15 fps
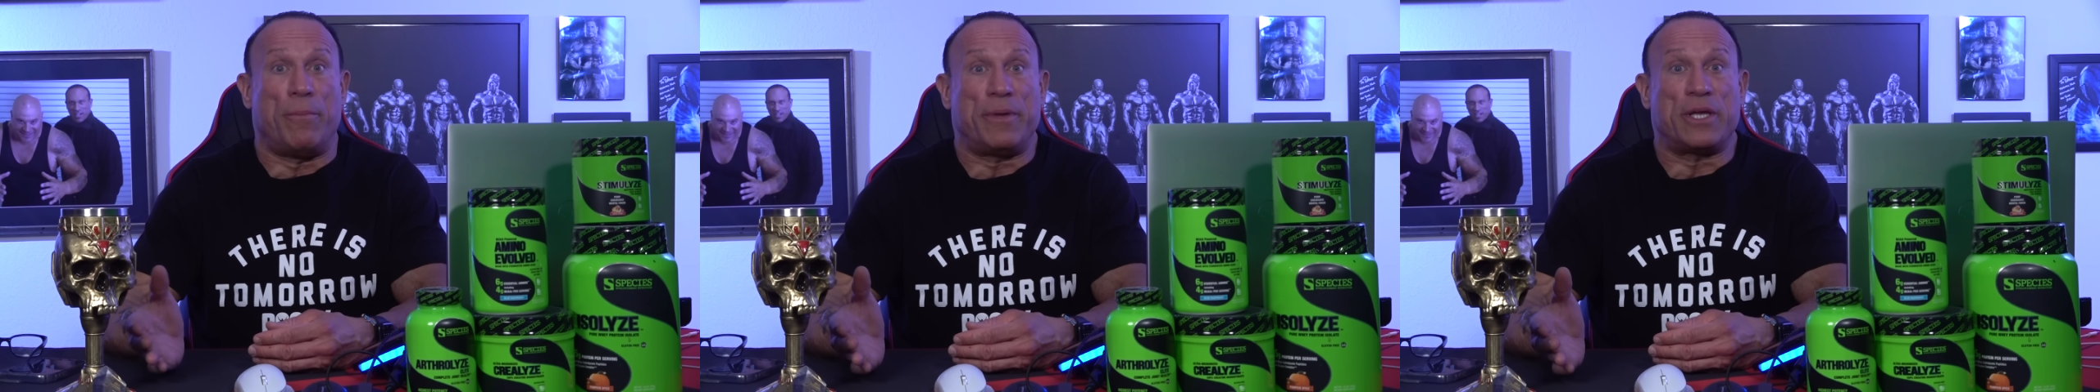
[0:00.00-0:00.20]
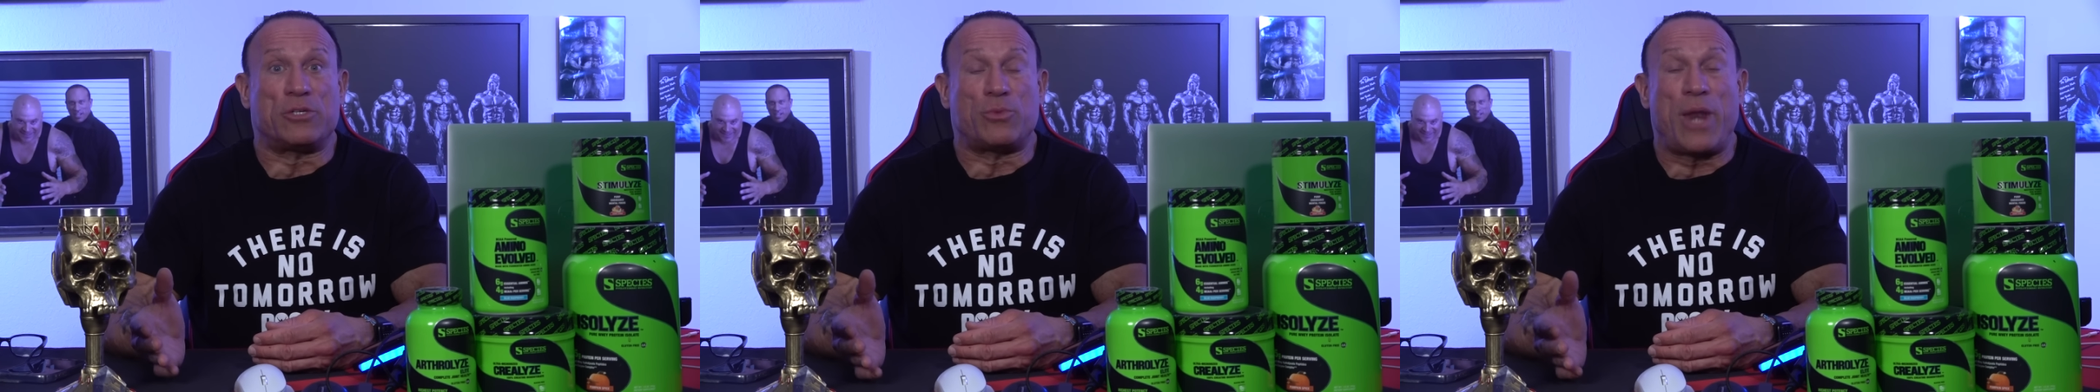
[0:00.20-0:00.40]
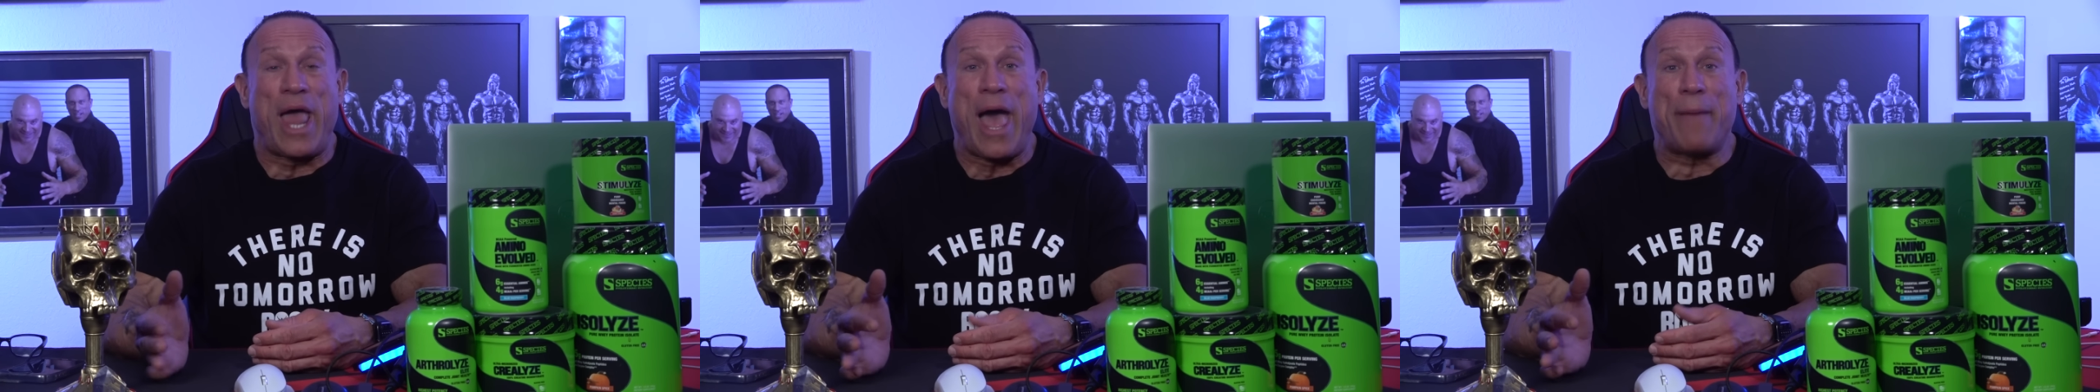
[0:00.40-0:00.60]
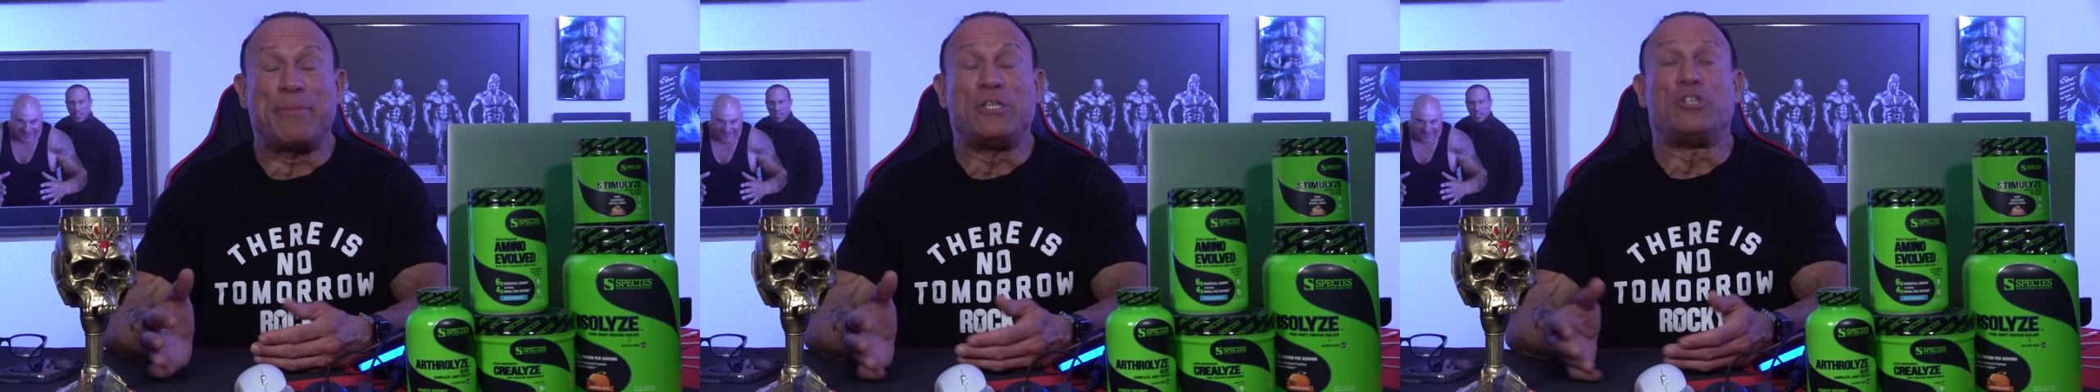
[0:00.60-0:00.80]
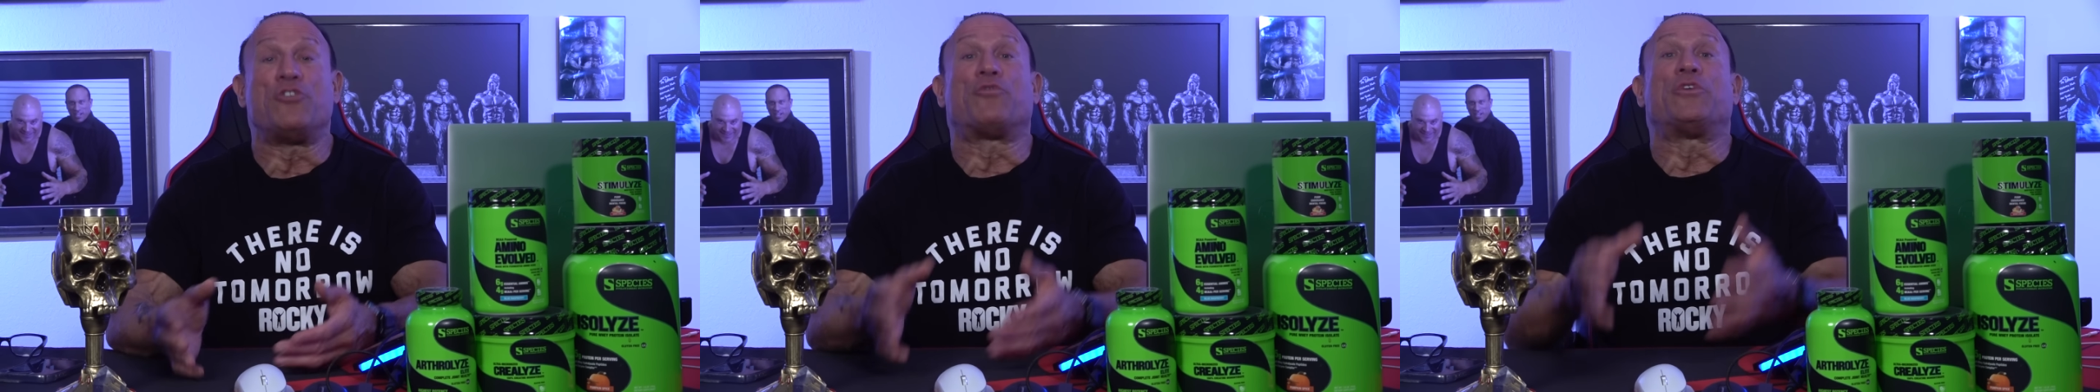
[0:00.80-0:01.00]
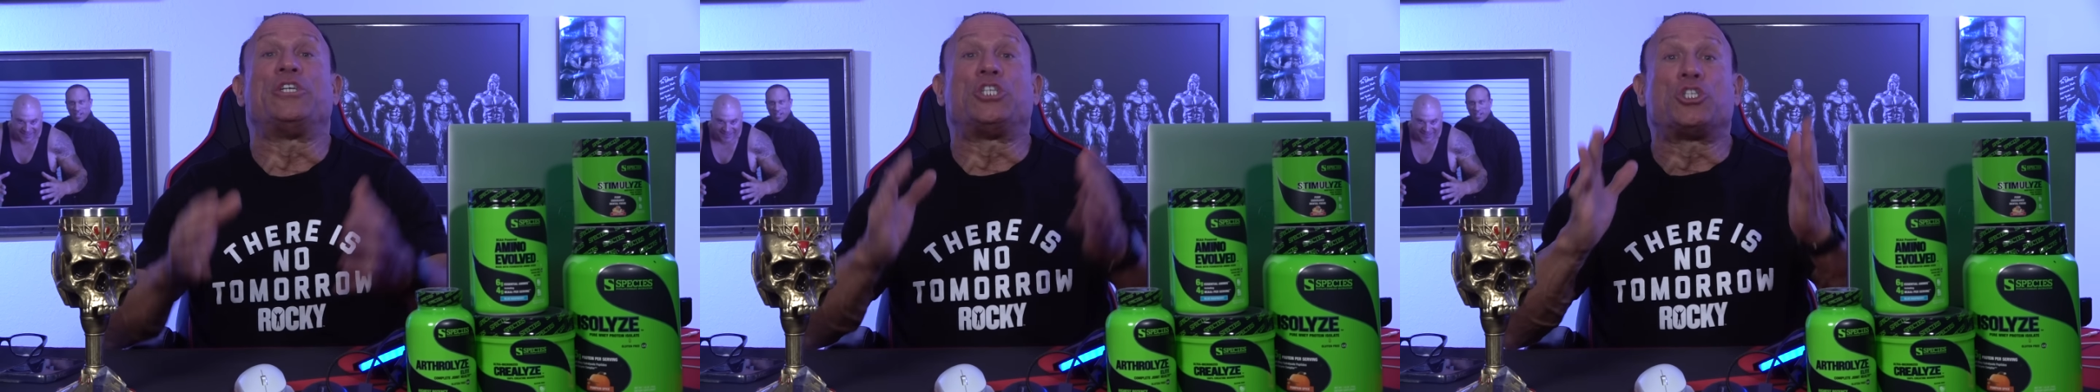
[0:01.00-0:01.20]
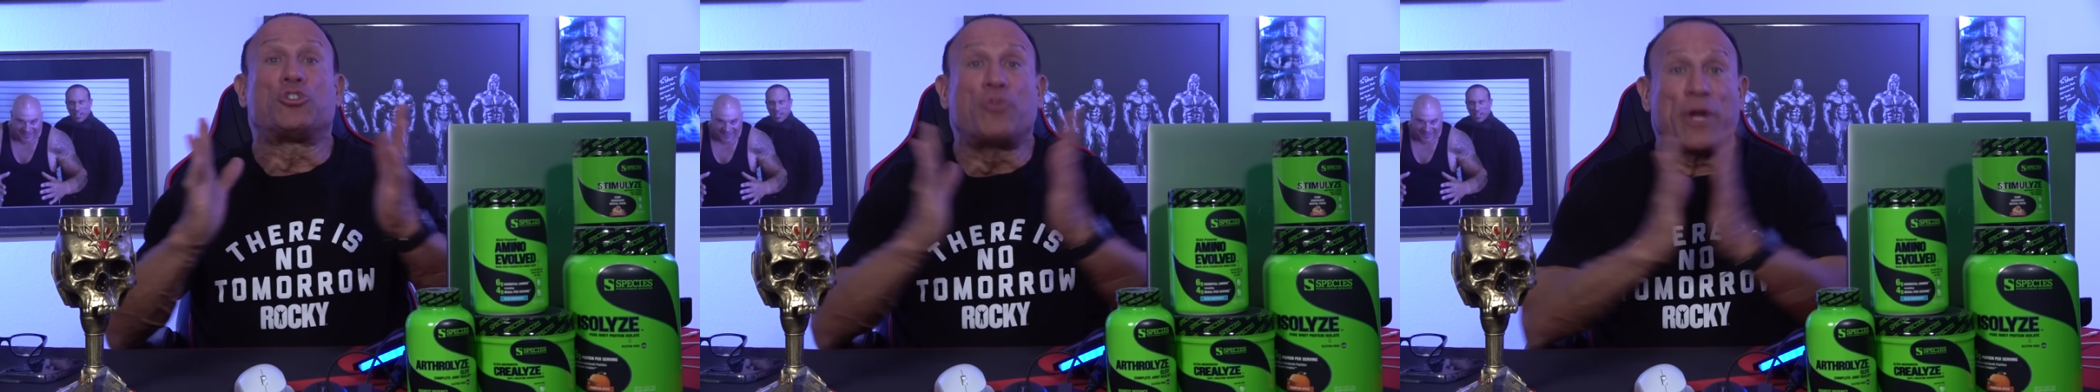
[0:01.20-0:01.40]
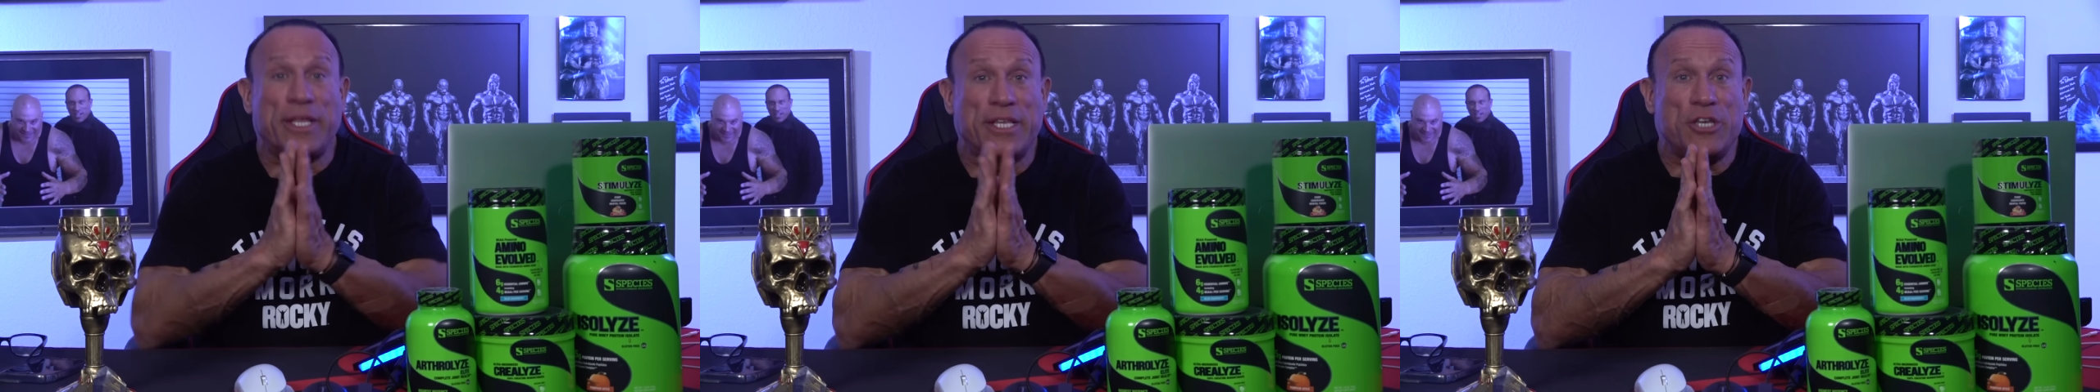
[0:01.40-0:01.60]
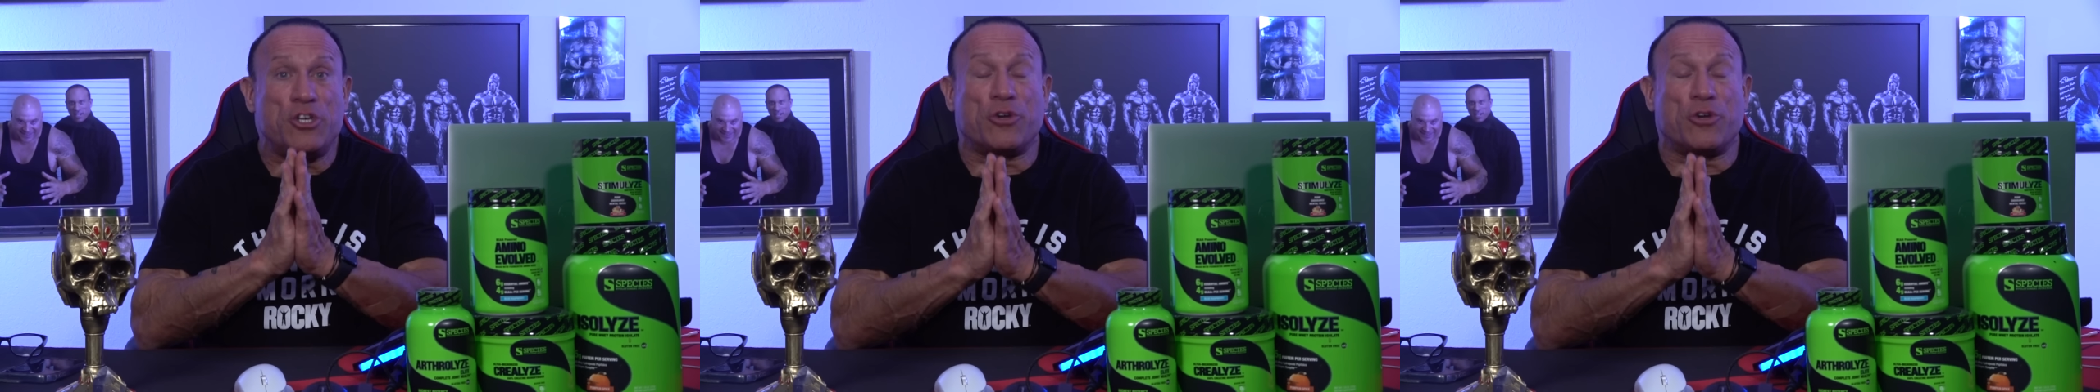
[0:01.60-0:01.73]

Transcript: because what happens is you've restricted